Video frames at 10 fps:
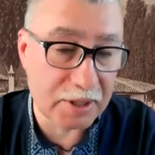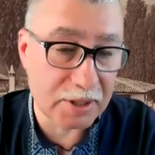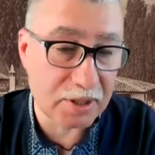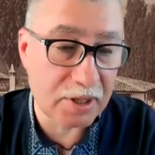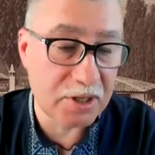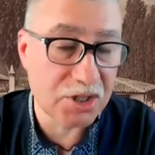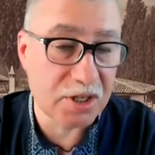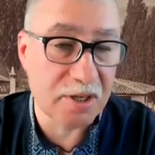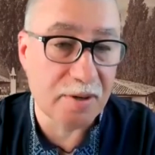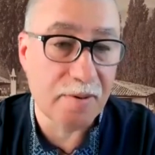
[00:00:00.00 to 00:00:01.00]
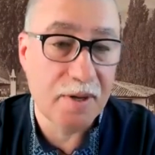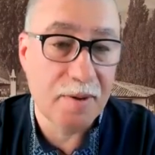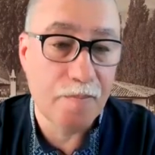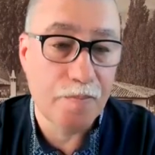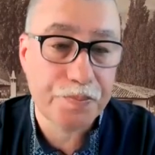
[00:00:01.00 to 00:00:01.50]
in Crimea.
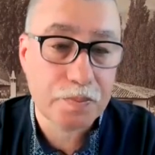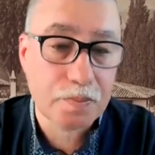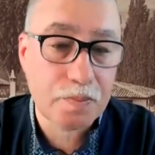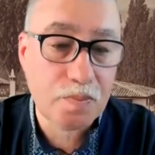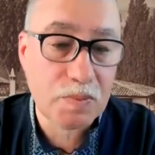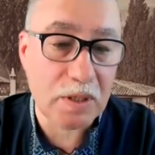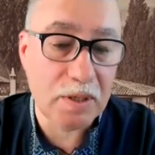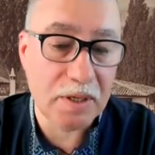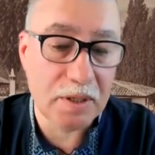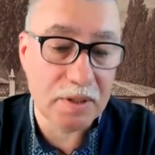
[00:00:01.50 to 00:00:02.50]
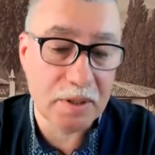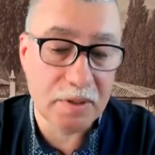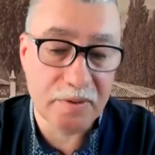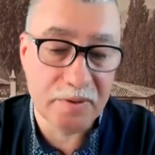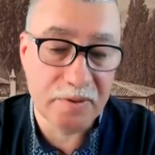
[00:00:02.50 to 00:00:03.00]
There's
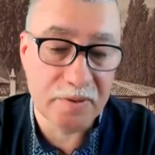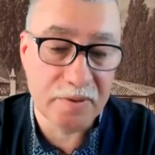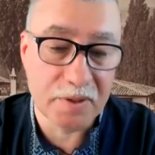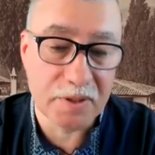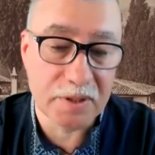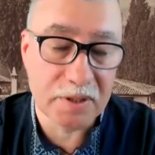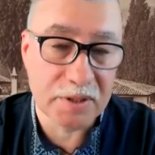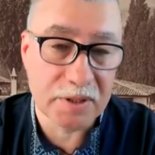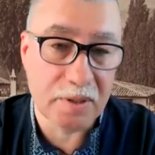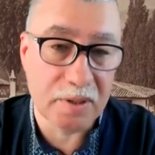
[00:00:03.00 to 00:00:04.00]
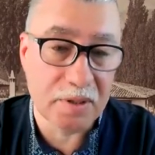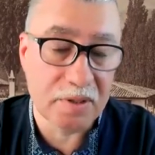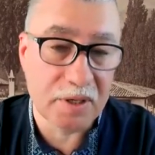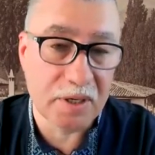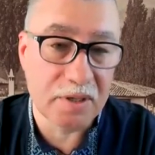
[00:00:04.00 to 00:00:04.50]

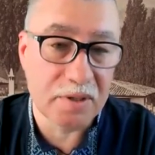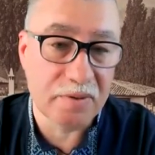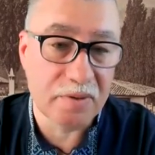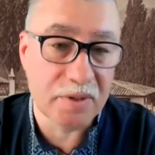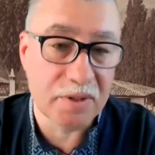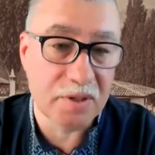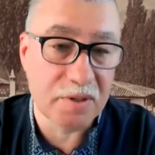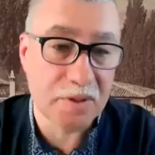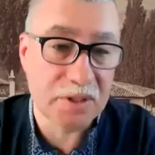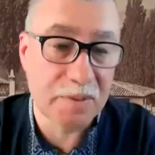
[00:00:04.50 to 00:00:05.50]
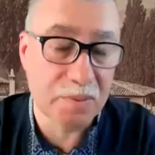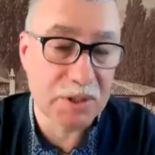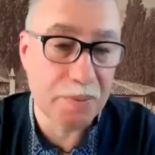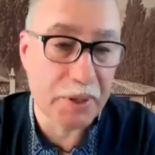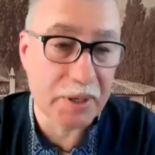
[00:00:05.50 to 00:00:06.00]
separatist
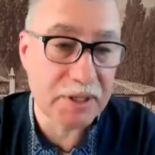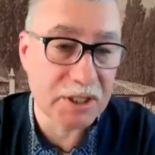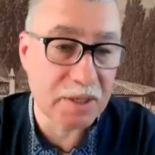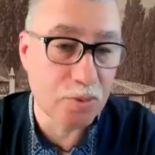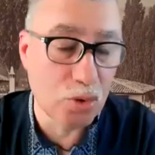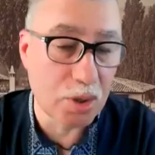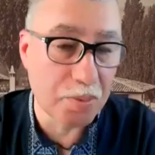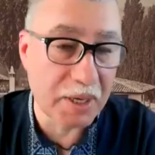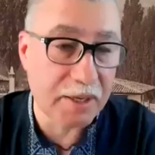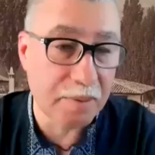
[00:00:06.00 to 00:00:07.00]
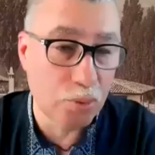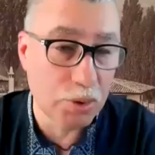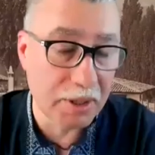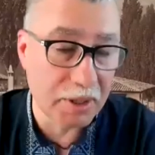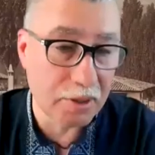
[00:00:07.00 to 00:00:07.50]
movements which
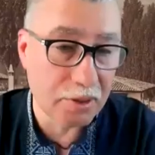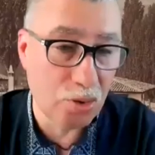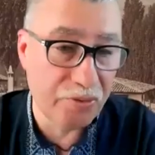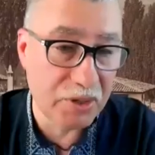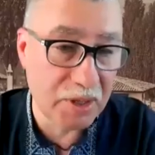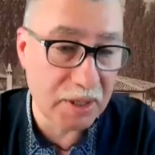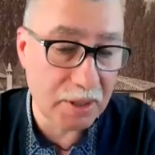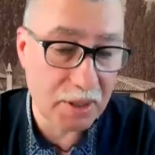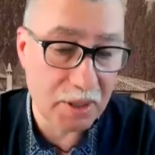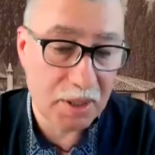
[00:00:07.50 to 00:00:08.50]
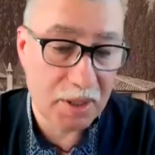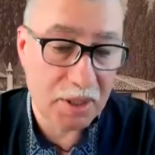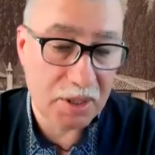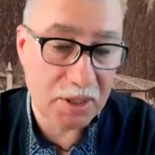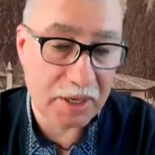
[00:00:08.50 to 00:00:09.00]
existed before the war,
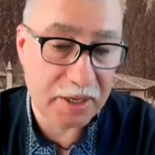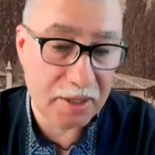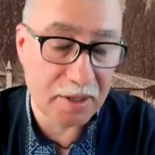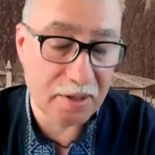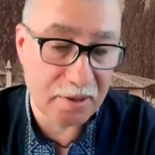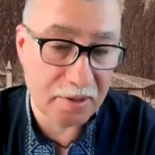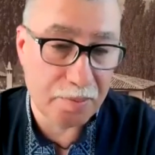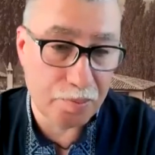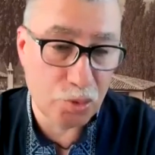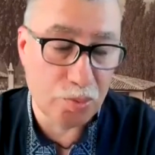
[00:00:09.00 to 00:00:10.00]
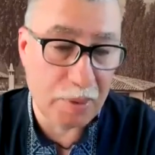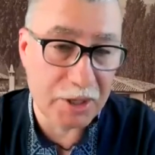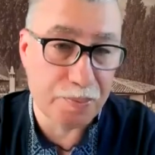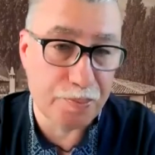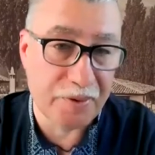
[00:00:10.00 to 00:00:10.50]
which almost
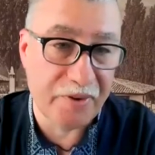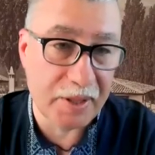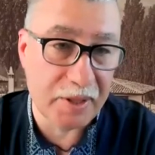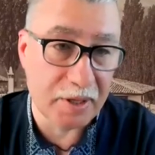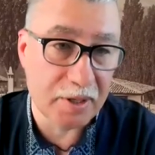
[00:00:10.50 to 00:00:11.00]
brought the